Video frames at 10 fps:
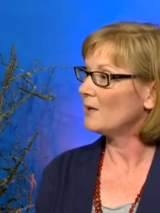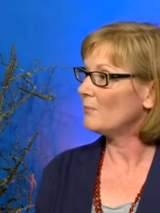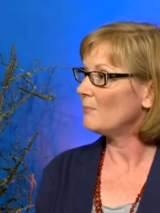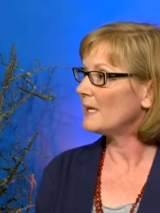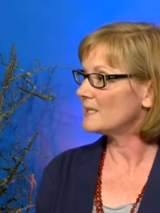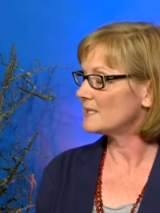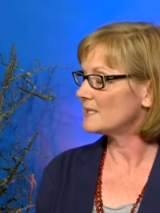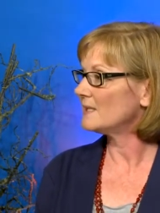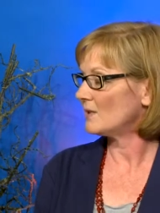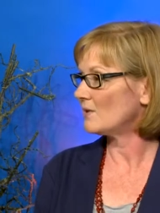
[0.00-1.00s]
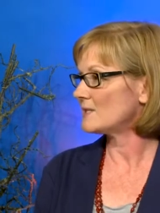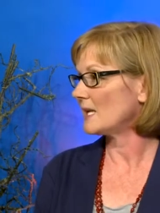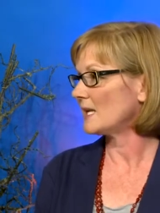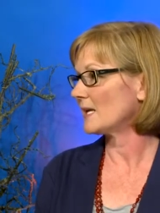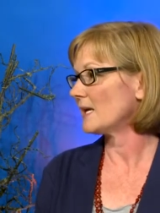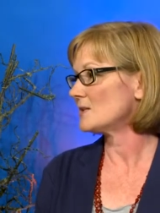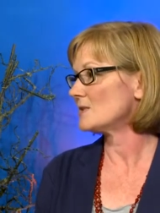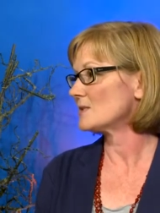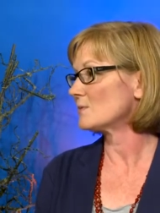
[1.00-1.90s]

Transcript: meet those allegations.